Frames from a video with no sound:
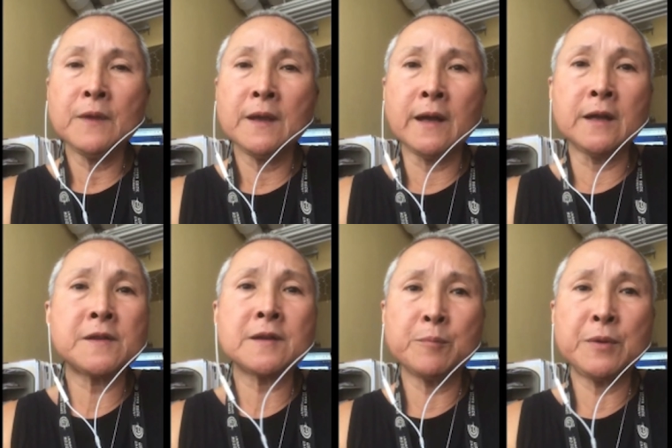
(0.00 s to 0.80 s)
And
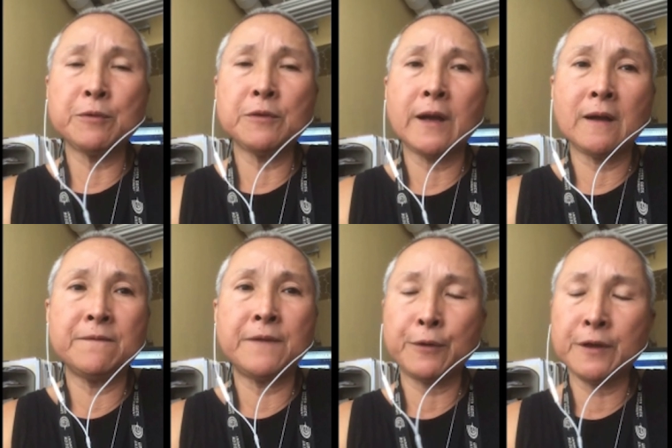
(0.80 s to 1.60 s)
some people have
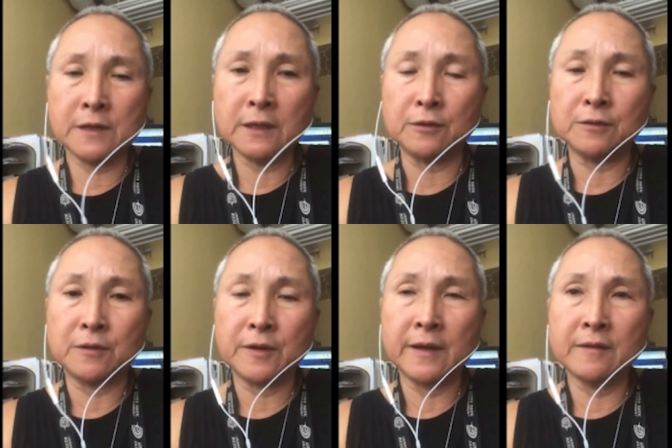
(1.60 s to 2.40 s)
very little.
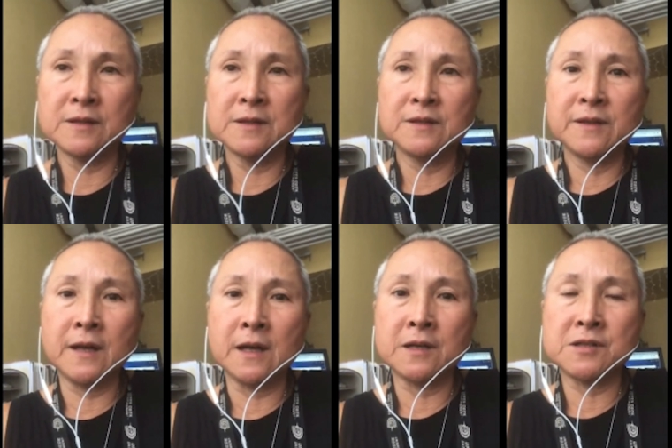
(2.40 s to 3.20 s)

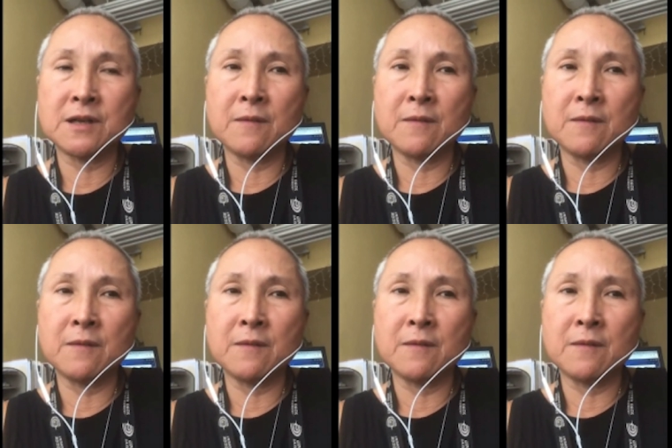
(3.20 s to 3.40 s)
And